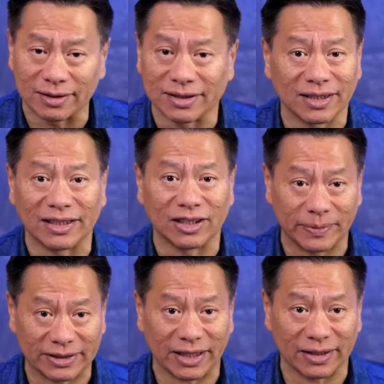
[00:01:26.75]
doesn't need
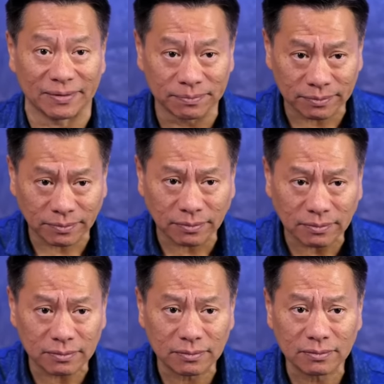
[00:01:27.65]
to be said.
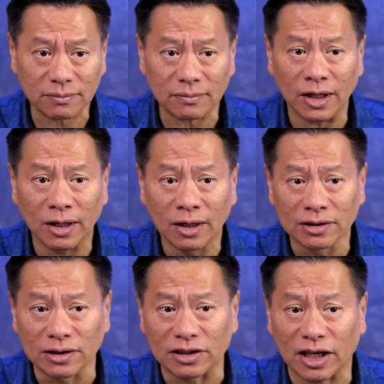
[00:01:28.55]

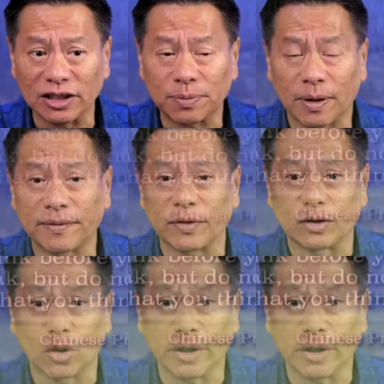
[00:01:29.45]
So the Chinese proverb we're